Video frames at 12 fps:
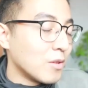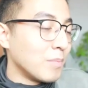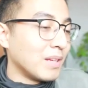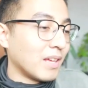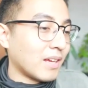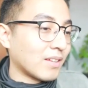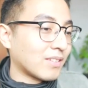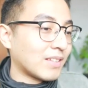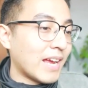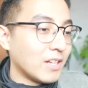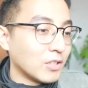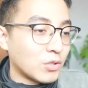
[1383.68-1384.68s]
mean like a
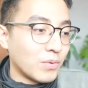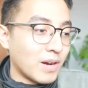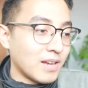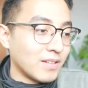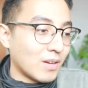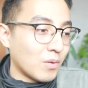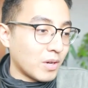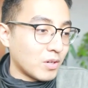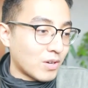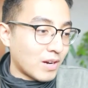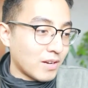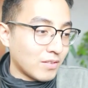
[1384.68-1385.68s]
style shoe, right? Is that what you're
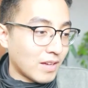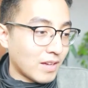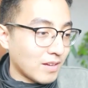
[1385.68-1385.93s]
trying to say?